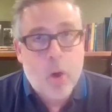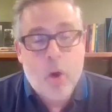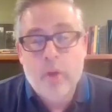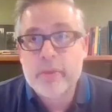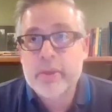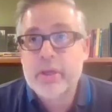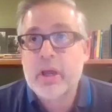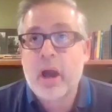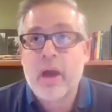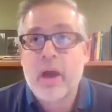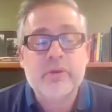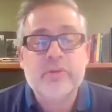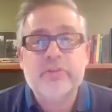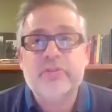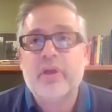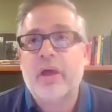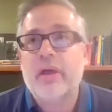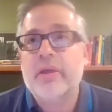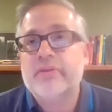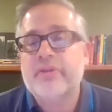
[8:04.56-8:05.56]
the other
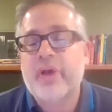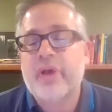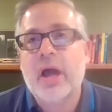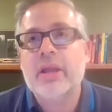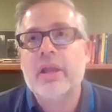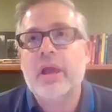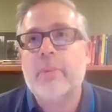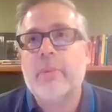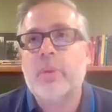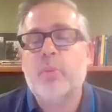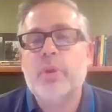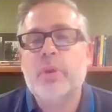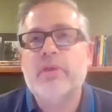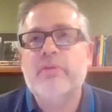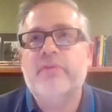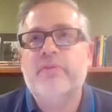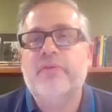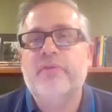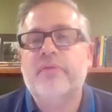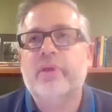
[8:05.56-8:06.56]
side,
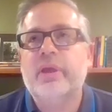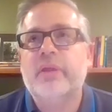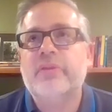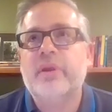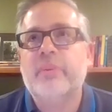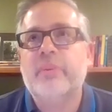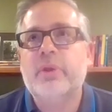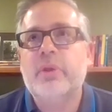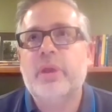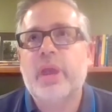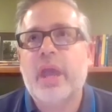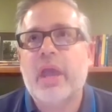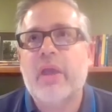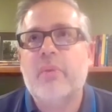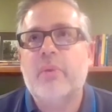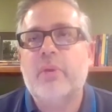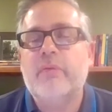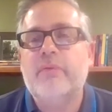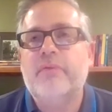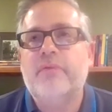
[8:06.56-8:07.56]
we've at WK,
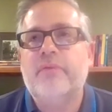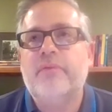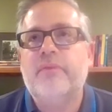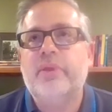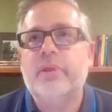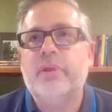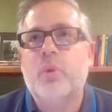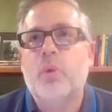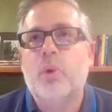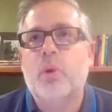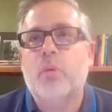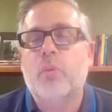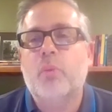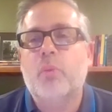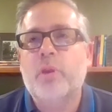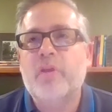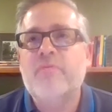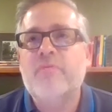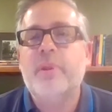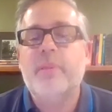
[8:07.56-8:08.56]
we've
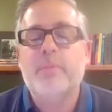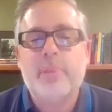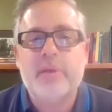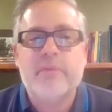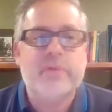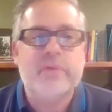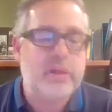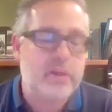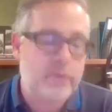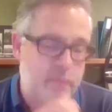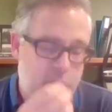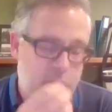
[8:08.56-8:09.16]
been pivoting over the